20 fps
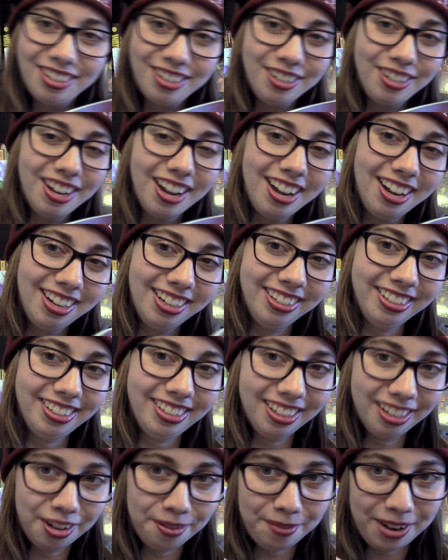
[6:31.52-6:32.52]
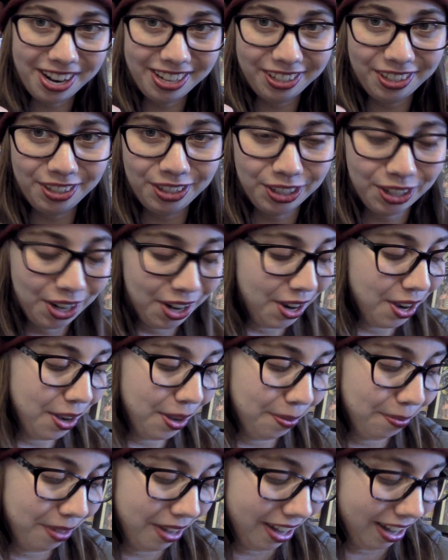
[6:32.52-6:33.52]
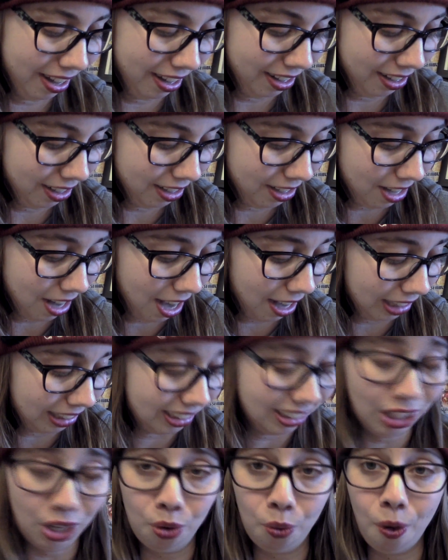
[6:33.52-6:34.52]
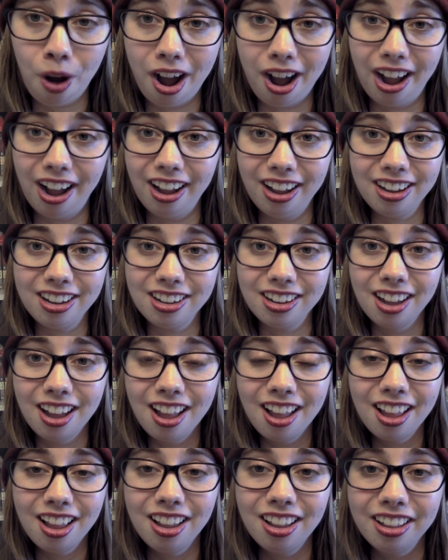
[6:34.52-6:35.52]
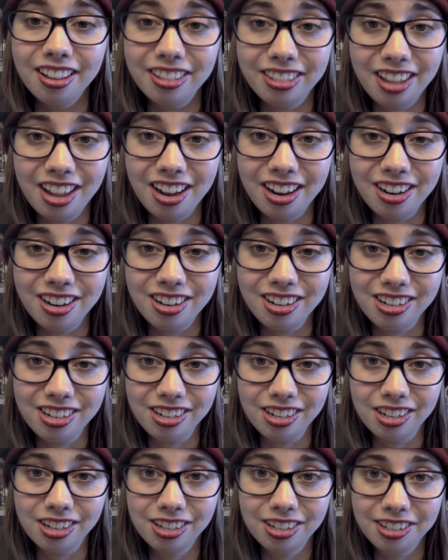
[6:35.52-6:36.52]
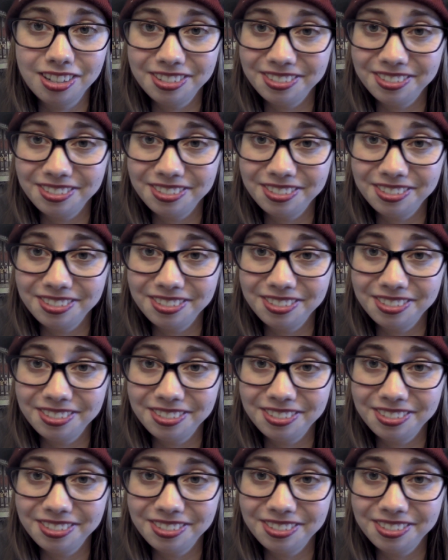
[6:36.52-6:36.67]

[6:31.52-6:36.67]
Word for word: You guys did an amazing job, and I see why they